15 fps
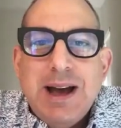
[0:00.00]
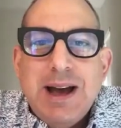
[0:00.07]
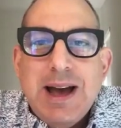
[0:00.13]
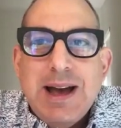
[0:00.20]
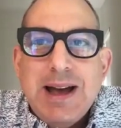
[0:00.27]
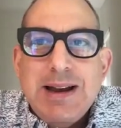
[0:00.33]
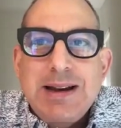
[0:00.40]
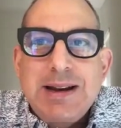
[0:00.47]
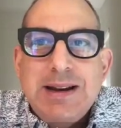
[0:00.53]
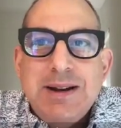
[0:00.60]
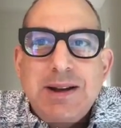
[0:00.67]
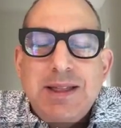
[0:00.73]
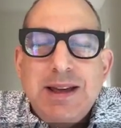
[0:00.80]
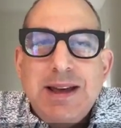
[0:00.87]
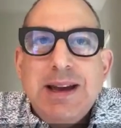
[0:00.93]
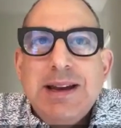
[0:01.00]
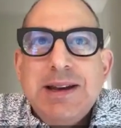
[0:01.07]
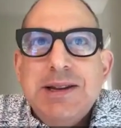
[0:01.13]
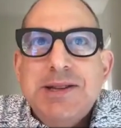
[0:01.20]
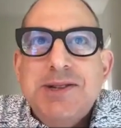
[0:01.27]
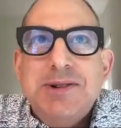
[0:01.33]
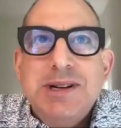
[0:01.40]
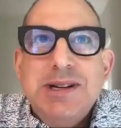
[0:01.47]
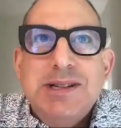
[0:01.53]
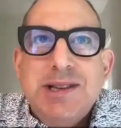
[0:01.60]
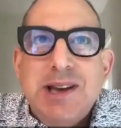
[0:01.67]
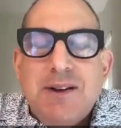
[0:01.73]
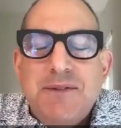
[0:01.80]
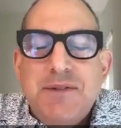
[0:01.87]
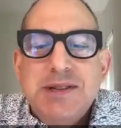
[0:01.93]
And the industry
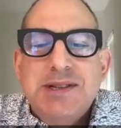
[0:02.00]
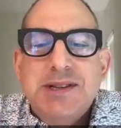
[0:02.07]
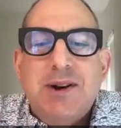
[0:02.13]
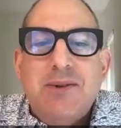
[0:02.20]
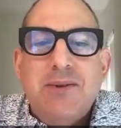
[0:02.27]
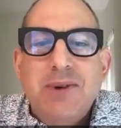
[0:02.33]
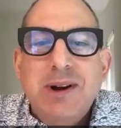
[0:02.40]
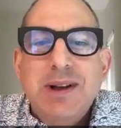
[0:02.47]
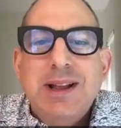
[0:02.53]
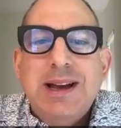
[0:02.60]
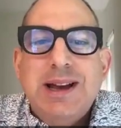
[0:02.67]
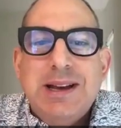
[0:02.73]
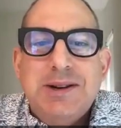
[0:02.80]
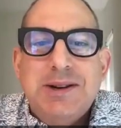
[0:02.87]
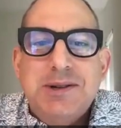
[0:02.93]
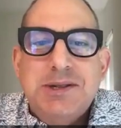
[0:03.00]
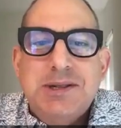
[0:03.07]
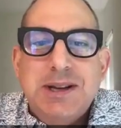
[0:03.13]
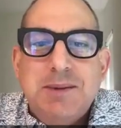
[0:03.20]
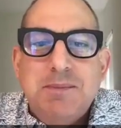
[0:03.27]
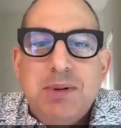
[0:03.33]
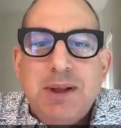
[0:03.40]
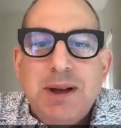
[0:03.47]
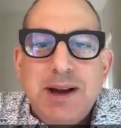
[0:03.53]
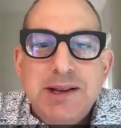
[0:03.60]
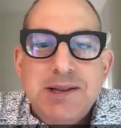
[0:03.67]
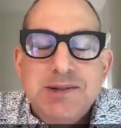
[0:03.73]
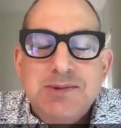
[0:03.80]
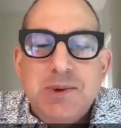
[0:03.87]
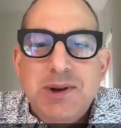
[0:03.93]
itself is in a really interesting
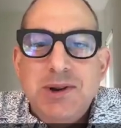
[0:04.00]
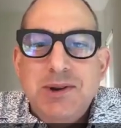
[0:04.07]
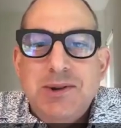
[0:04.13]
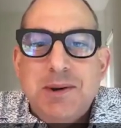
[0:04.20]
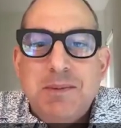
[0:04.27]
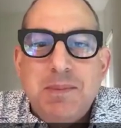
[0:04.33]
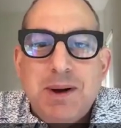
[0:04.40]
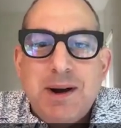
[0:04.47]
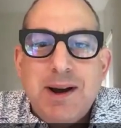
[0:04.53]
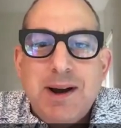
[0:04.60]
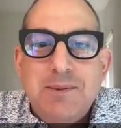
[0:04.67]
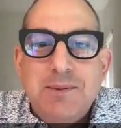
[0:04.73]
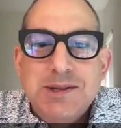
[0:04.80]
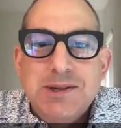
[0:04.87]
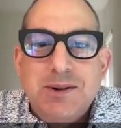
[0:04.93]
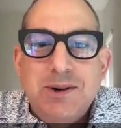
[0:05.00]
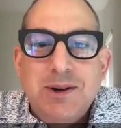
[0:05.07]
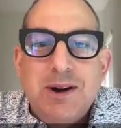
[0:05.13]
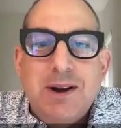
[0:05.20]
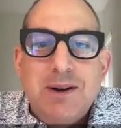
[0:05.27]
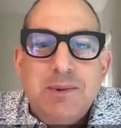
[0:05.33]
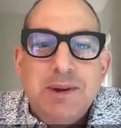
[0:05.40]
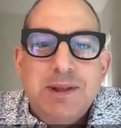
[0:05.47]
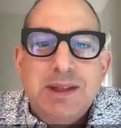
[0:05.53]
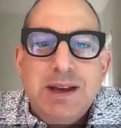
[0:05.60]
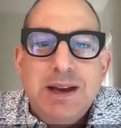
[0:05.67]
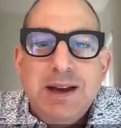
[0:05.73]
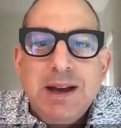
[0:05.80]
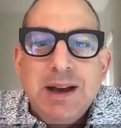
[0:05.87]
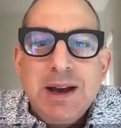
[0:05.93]
place when you combine what's going on with the